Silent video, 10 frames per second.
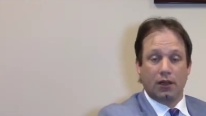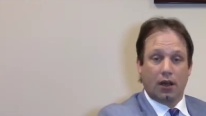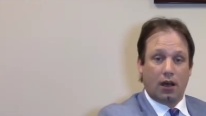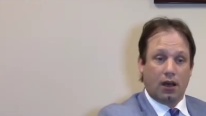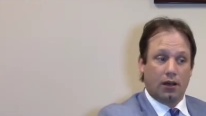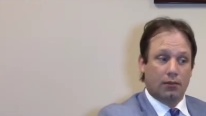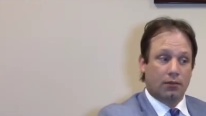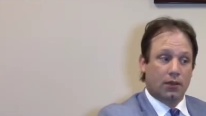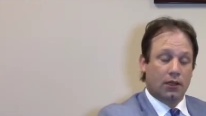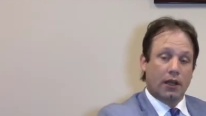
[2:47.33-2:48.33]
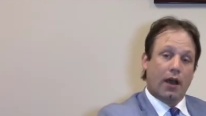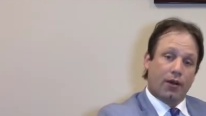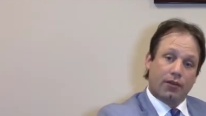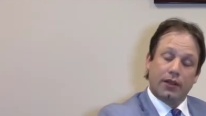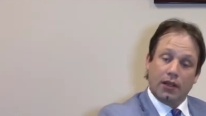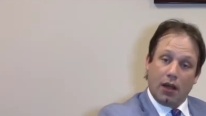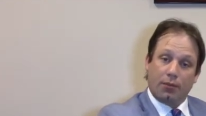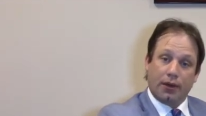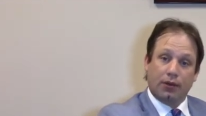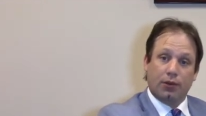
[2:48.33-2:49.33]
Um, however, in the
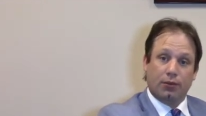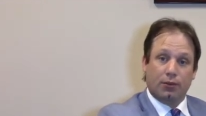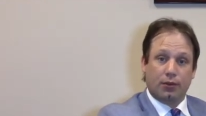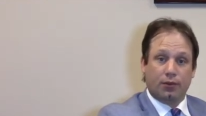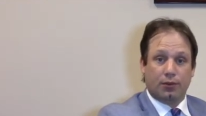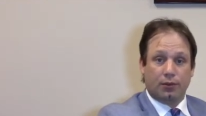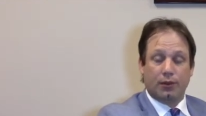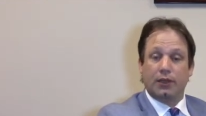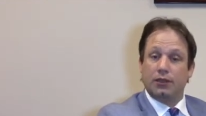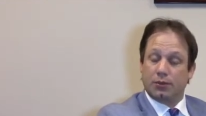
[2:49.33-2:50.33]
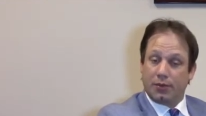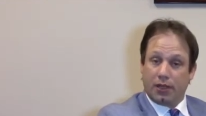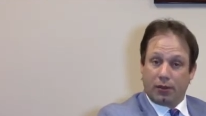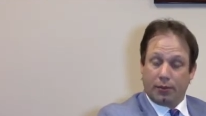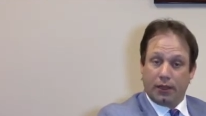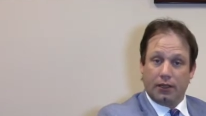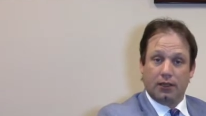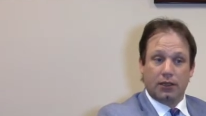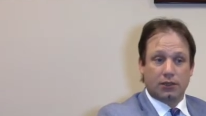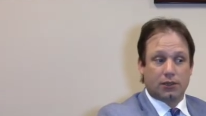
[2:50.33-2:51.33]
operating room, we're, we're, we use PRP.
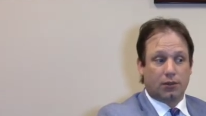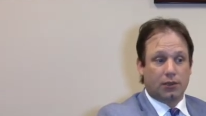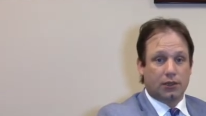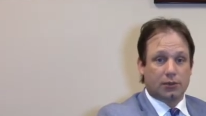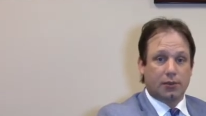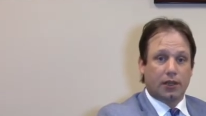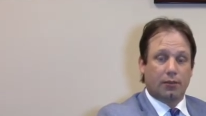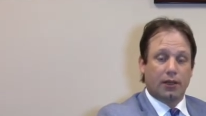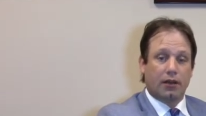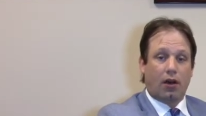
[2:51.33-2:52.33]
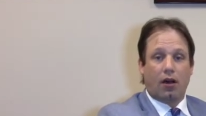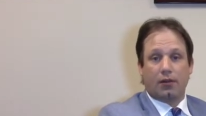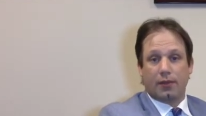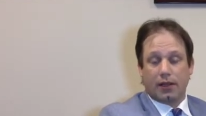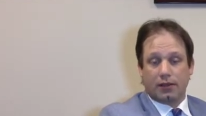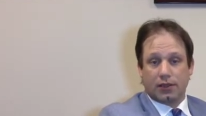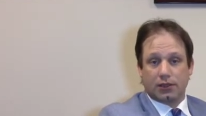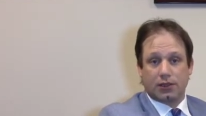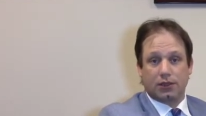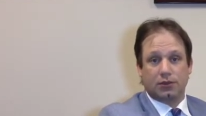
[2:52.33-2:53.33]
So we'll use PRP to augment
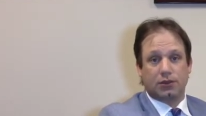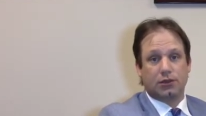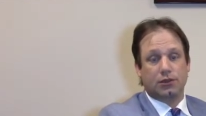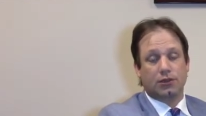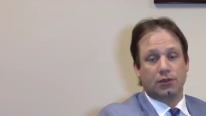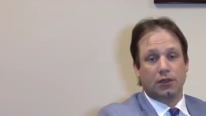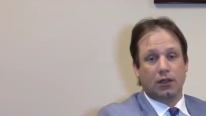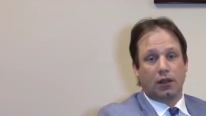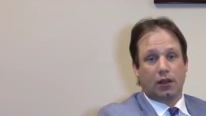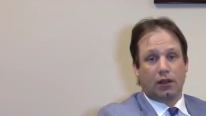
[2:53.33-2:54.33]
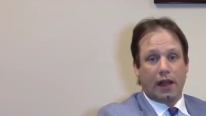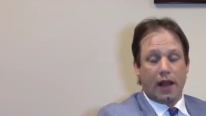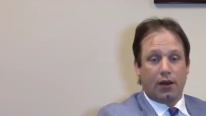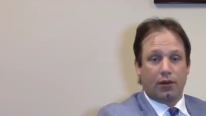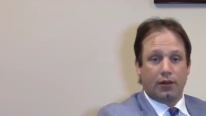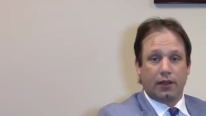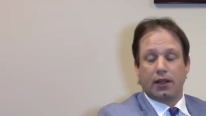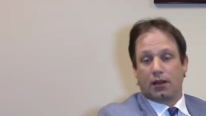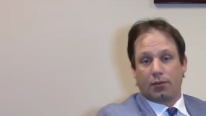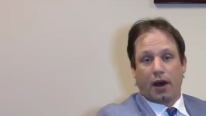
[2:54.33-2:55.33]
tissue to allow,
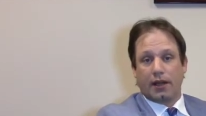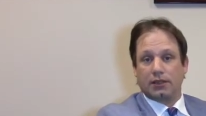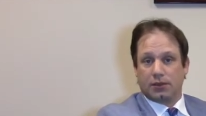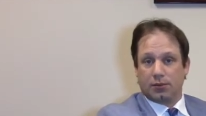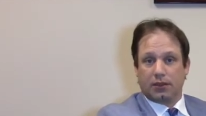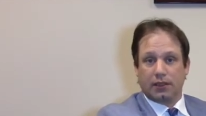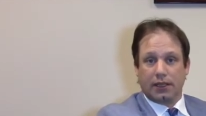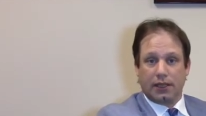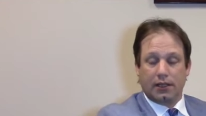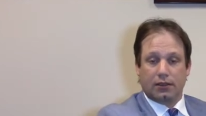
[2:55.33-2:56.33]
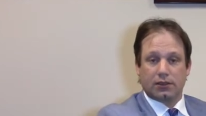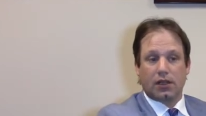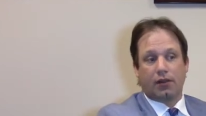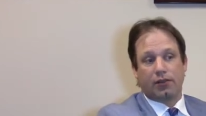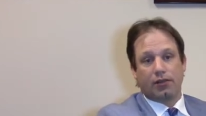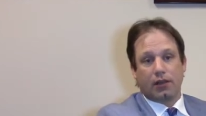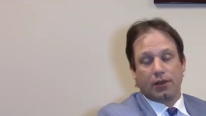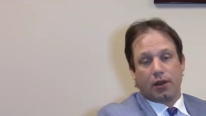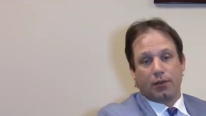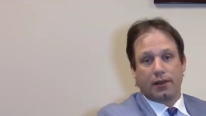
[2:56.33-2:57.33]
again, the body's ability to heal itself. And really
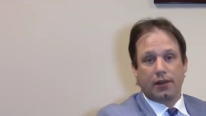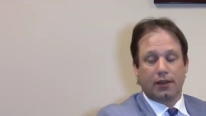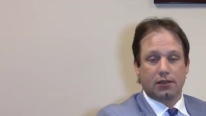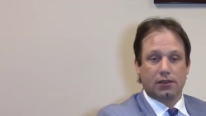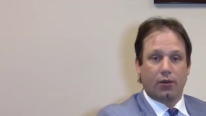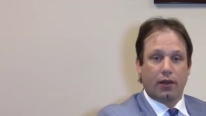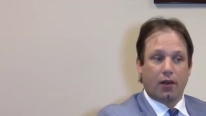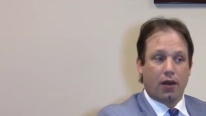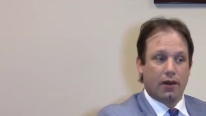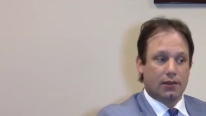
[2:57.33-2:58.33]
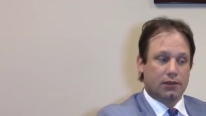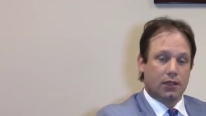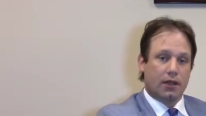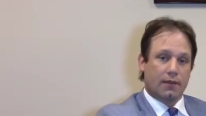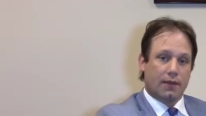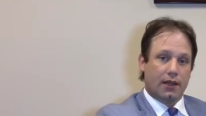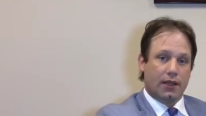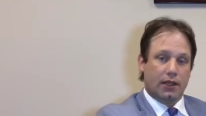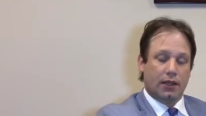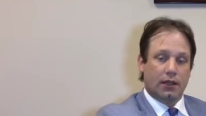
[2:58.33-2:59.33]
what we think is going on is
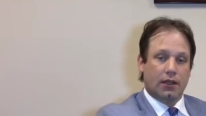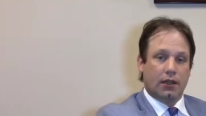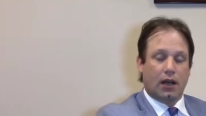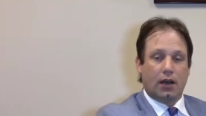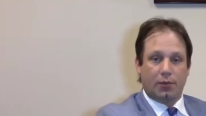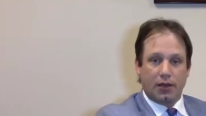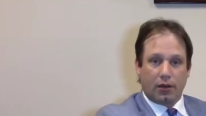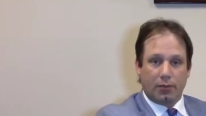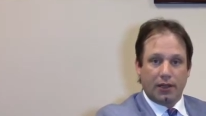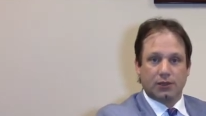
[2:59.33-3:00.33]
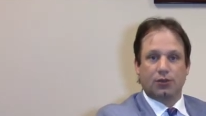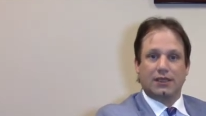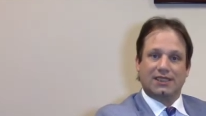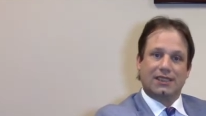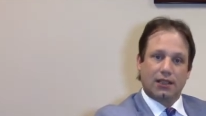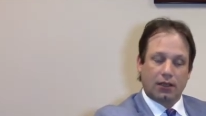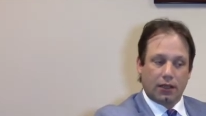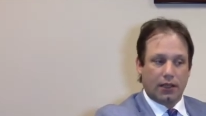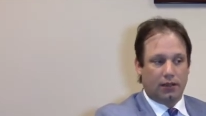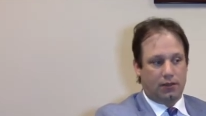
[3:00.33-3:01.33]
the uh, PRP is really signaling,